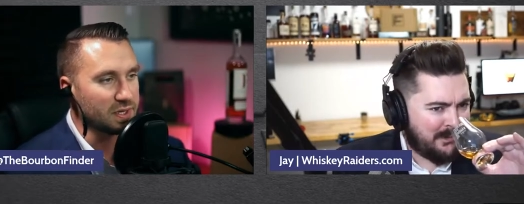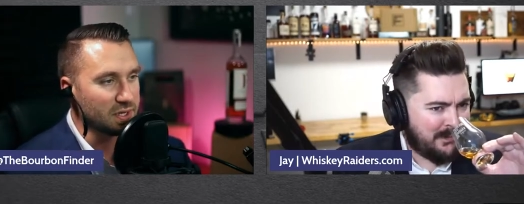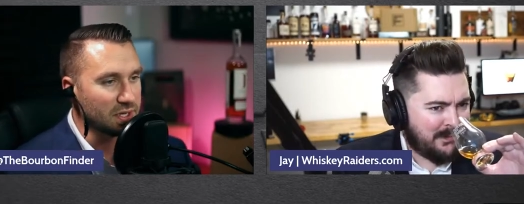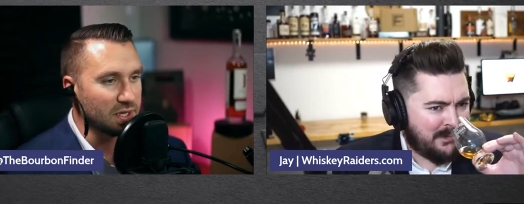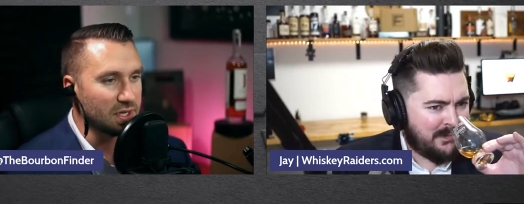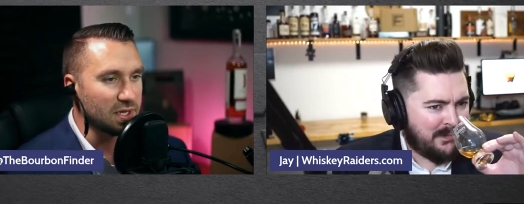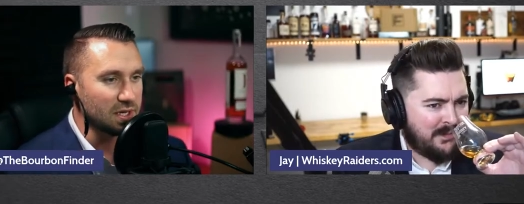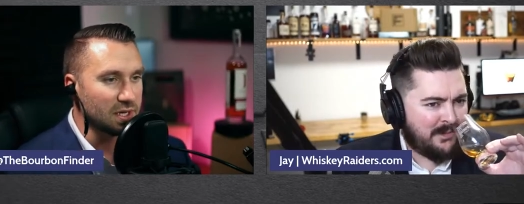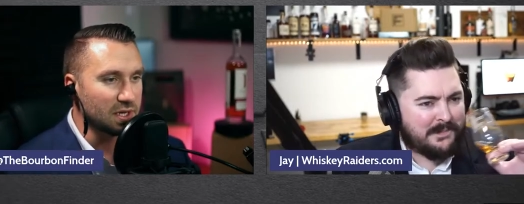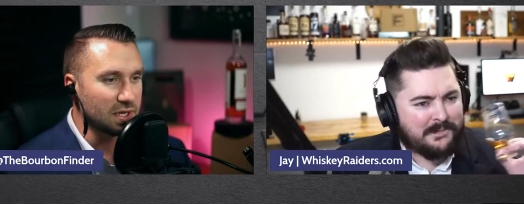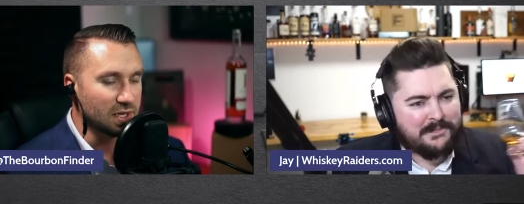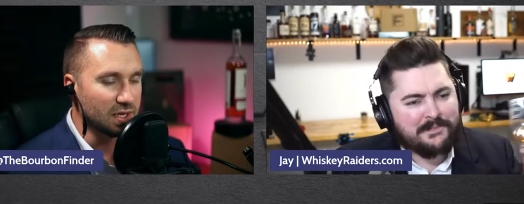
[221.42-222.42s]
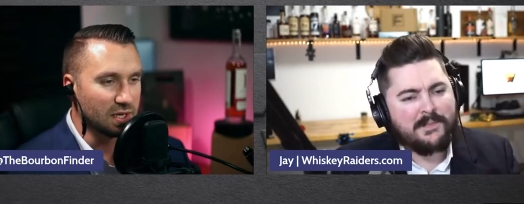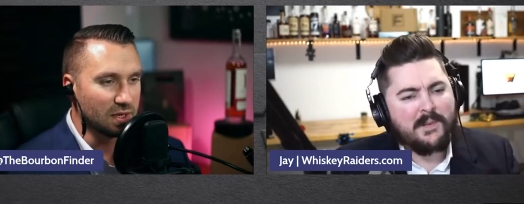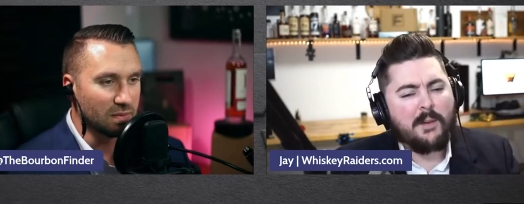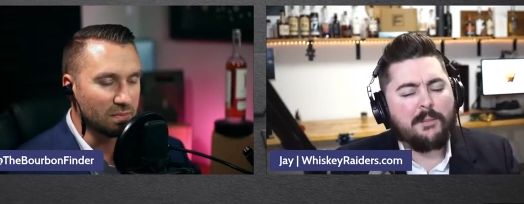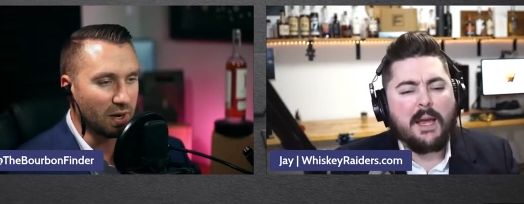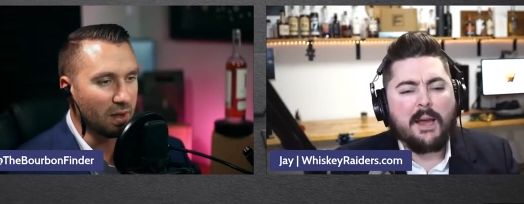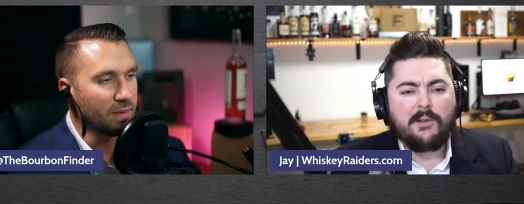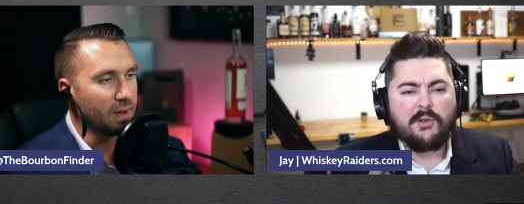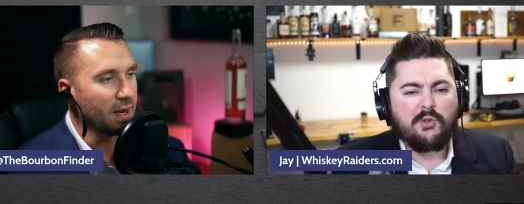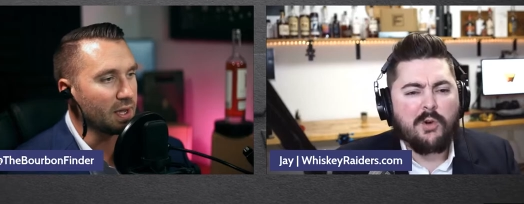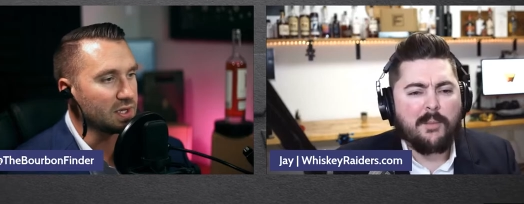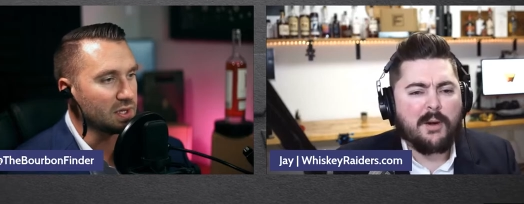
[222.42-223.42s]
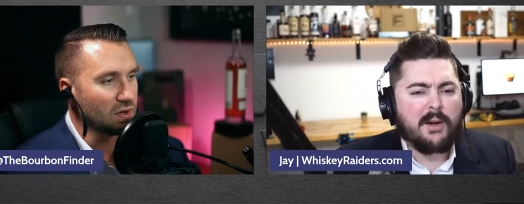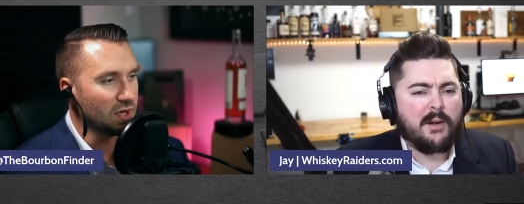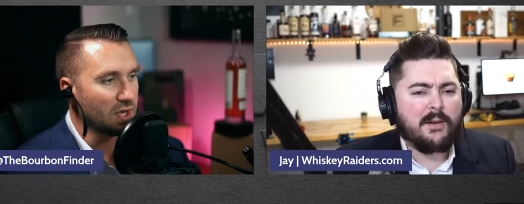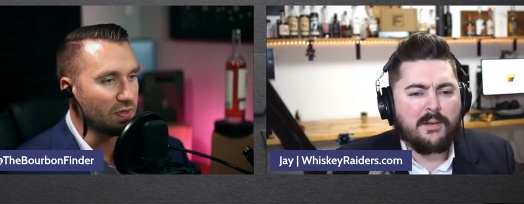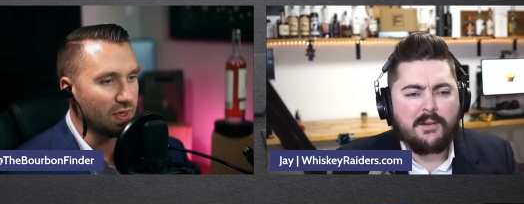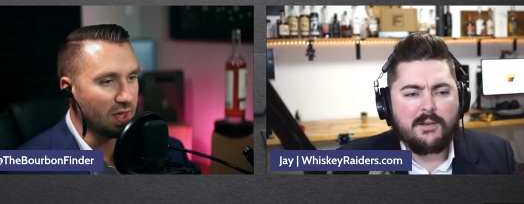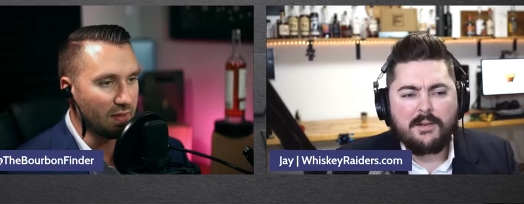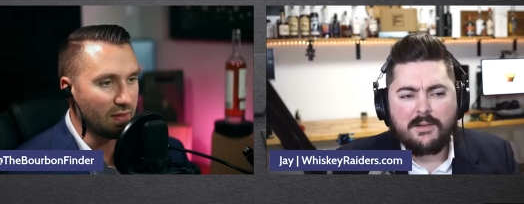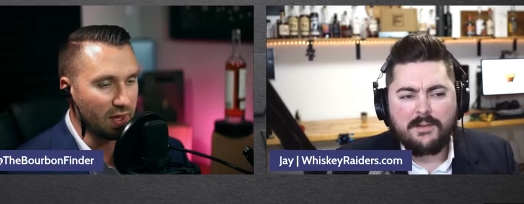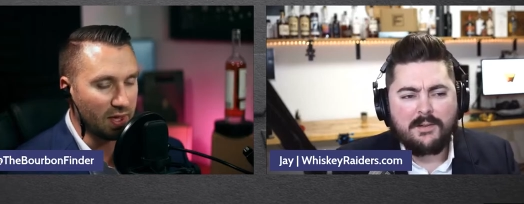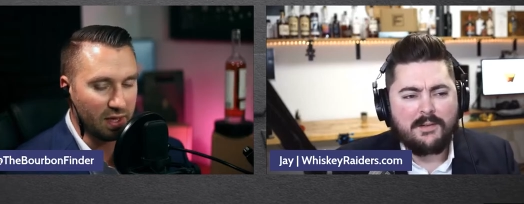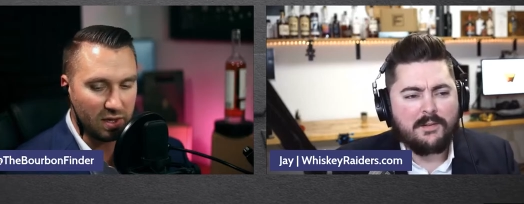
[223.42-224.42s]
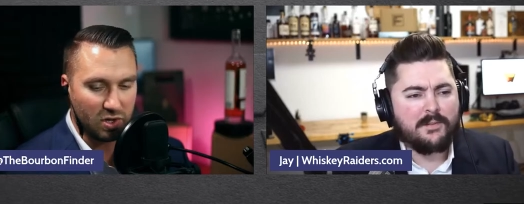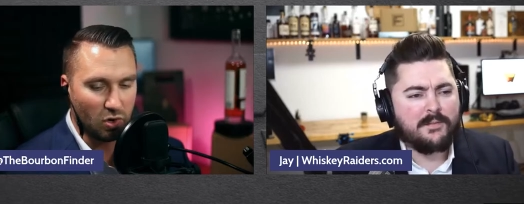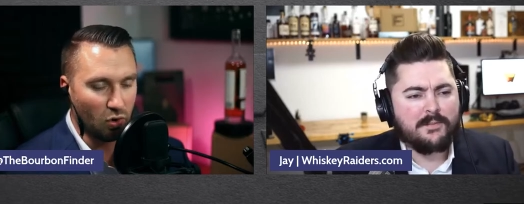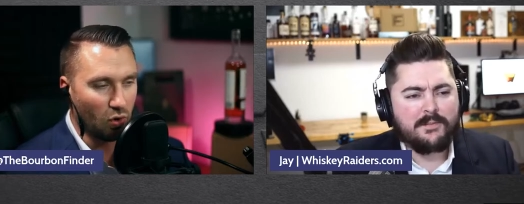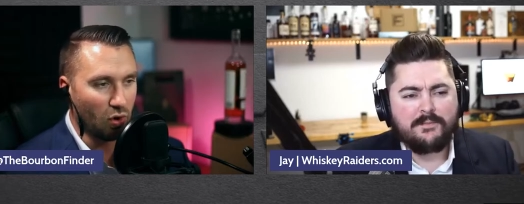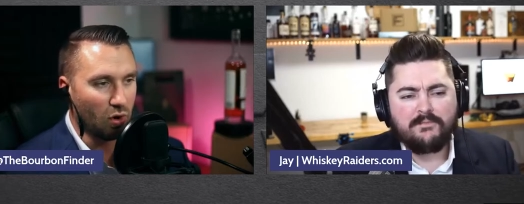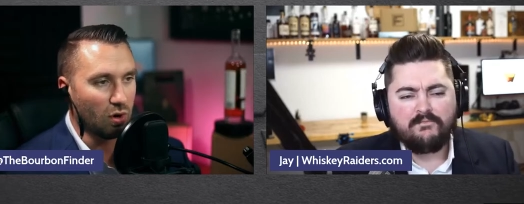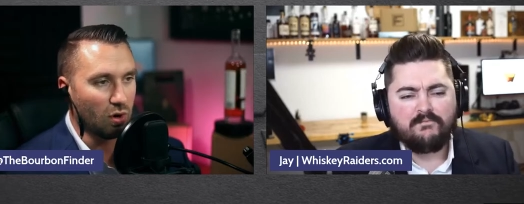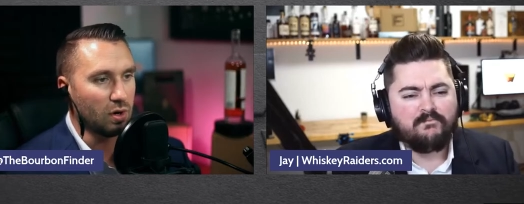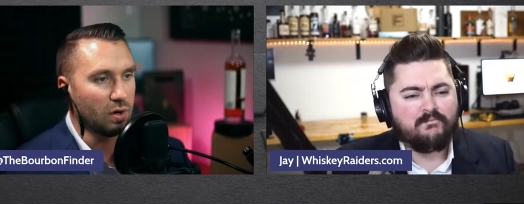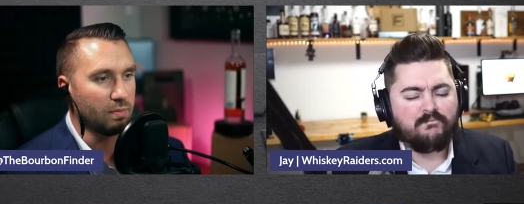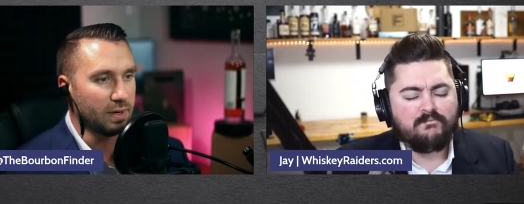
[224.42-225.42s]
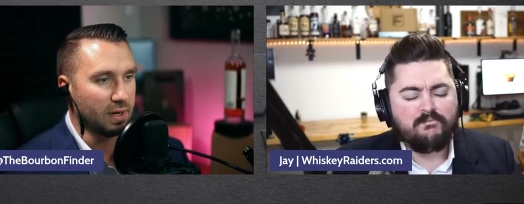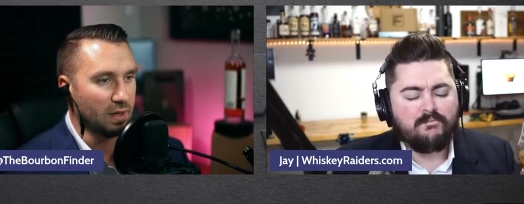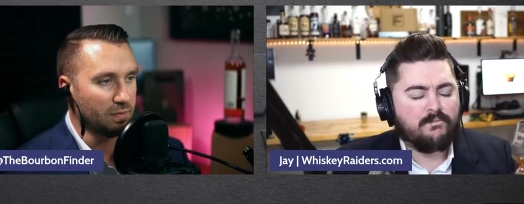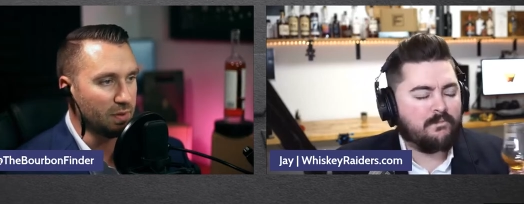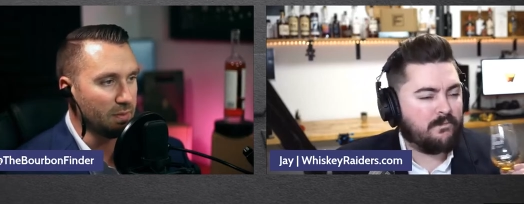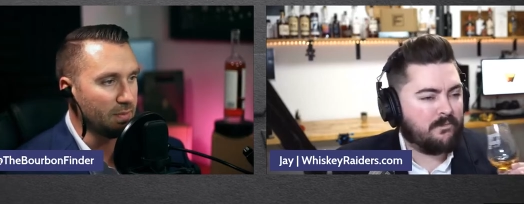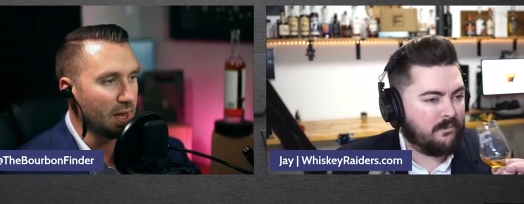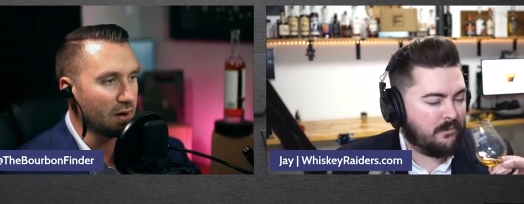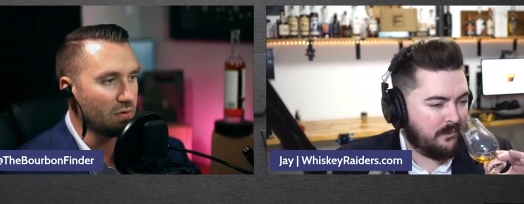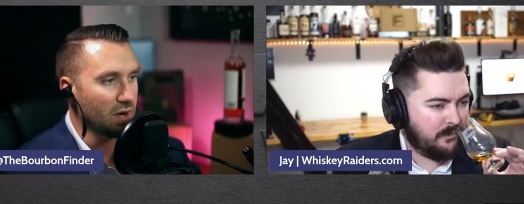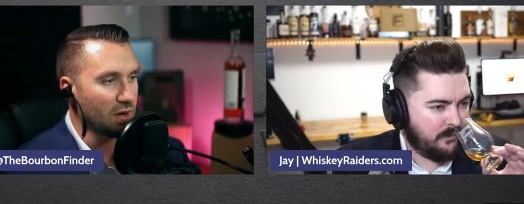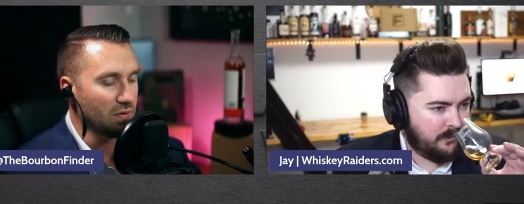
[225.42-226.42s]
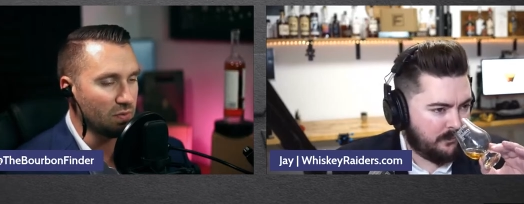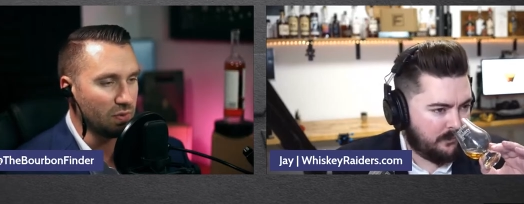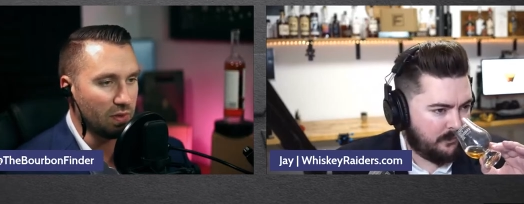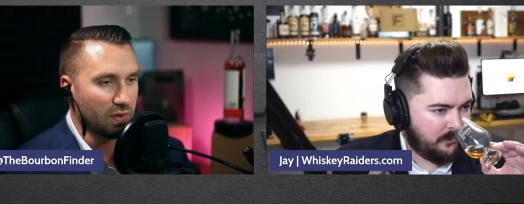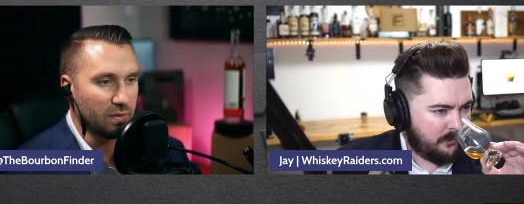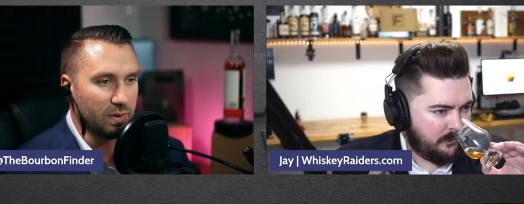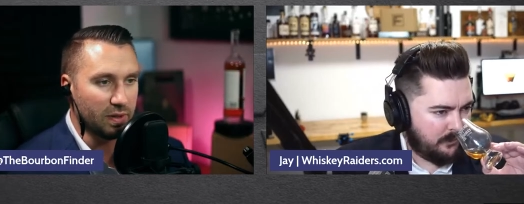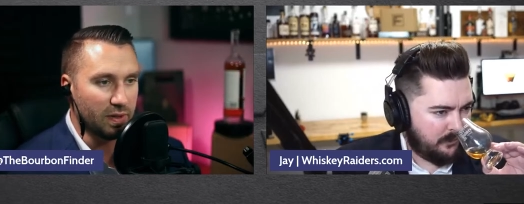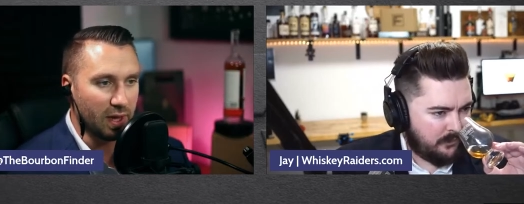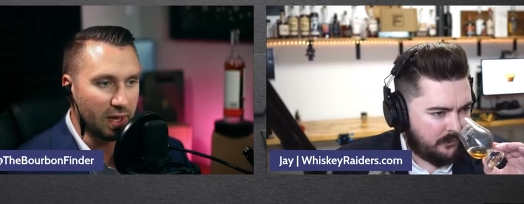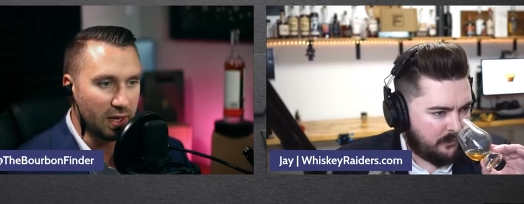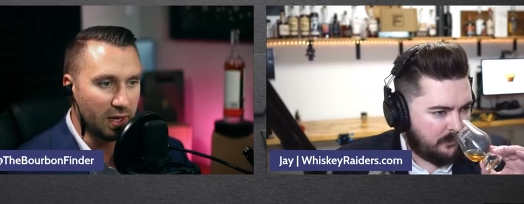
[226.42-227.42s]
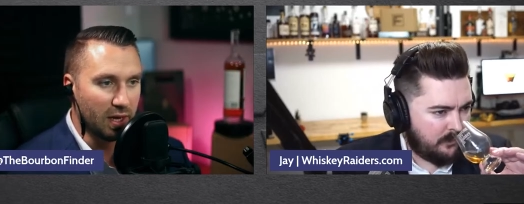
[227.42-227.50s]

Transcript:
Speaker 1: indeed. Yeah, but, I mean, I still get that like core Penelope background with a little bit of that